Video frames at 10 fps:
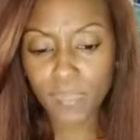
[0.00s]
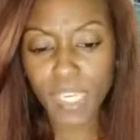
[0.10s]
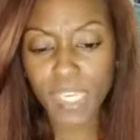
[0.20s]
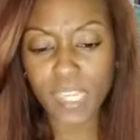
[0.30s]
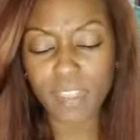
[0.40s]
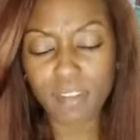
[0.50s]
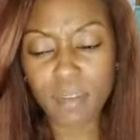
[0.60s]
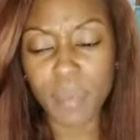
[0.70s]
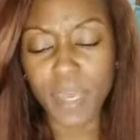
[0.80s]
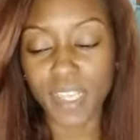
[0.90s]
And I thought
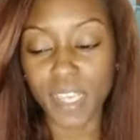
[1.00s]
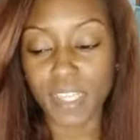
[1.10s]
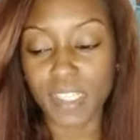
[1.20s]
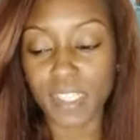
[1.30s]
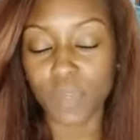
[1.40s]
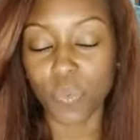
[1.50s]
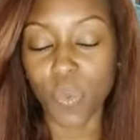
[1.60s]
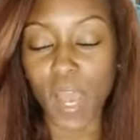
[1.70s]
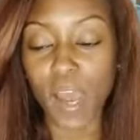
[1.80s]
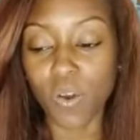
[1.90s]
about that and said,
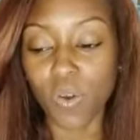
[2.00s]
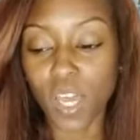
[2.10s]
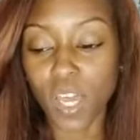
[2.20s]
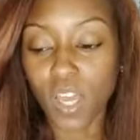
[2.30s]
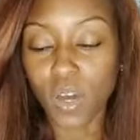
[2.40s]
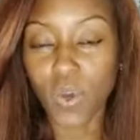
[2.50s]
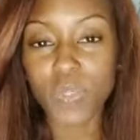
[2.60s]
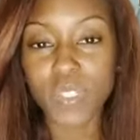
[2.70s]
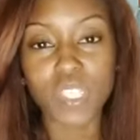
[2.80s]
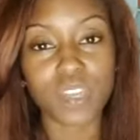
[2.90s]
wow,
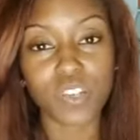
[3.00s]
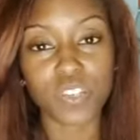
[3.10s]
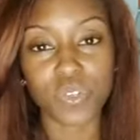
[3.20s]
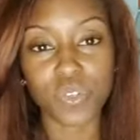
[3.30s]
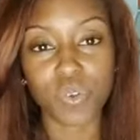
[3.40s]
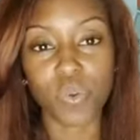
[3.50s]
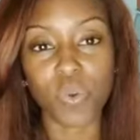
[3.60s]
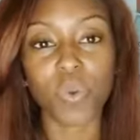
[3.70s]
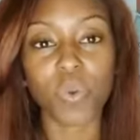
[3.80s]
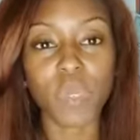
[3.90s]
who's in our circle?
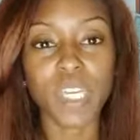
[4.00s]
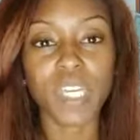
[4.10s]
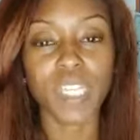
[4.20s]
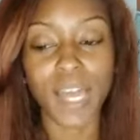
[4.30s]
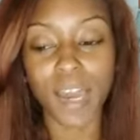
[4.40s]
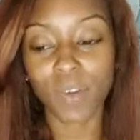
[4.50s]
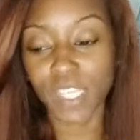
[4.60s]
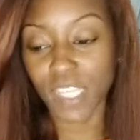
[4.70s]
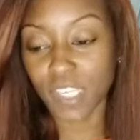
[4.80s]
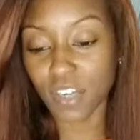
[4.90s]
Who are we
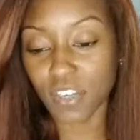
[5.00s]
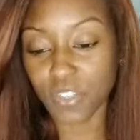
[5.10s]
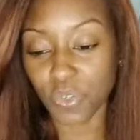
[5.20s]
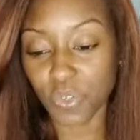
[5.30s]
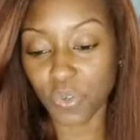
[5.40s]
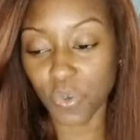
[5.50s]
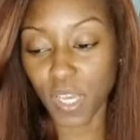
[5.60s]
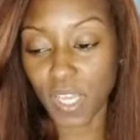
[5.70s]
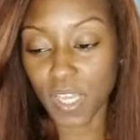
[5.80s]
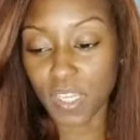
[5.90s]
allowing in our circle
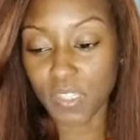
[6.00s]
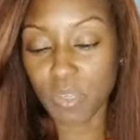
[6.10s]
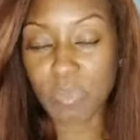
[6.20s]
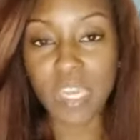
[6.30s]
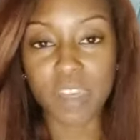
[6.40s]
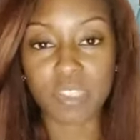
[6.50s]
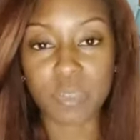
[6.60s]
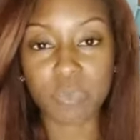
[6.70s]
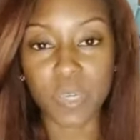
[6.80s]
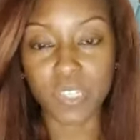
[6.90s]
to make us
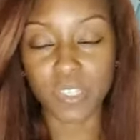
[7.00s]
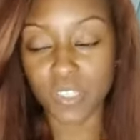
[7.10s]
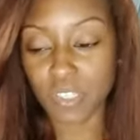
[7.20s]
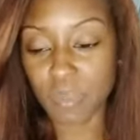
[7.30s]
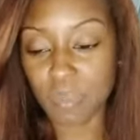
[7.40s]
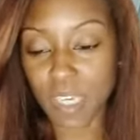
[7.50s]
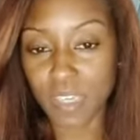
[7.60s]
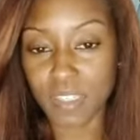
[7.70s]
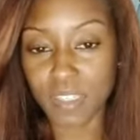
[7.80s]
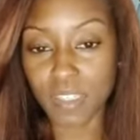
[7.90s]
better, to make
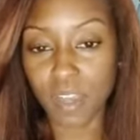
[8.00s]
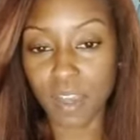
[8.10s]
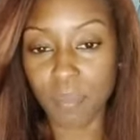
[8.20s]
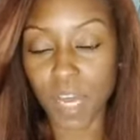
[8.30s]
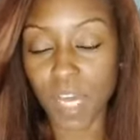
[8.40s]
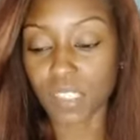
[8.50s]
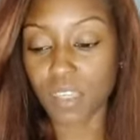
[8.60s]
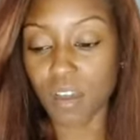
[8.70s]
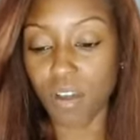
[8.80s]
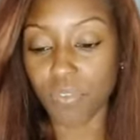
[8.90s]
us um,
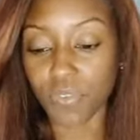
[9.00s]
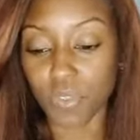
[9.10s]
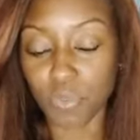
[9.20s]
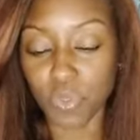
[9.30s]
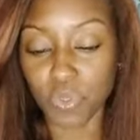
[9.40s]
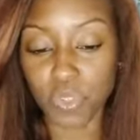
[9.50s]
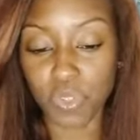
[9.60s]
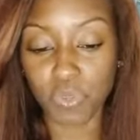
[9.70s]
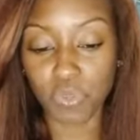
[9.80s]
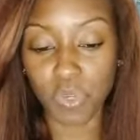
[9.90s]
uncomfortable,
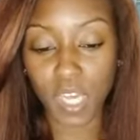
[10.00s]
to